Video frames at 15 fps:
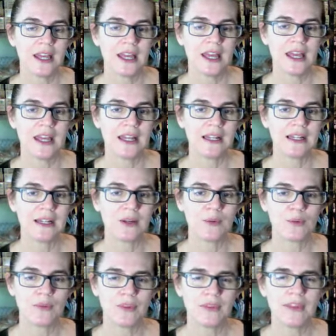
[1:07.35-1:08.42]
and
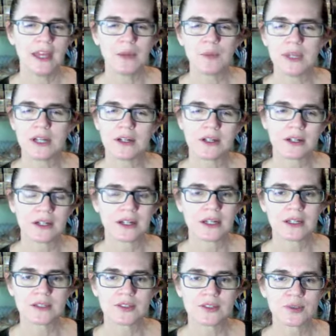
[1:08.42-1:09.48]
then we
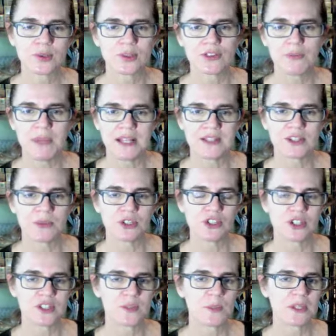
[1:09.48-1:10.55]
sort of made some
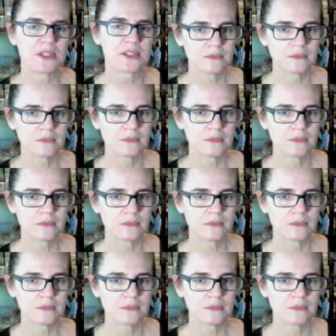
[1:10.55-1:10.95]
adjustments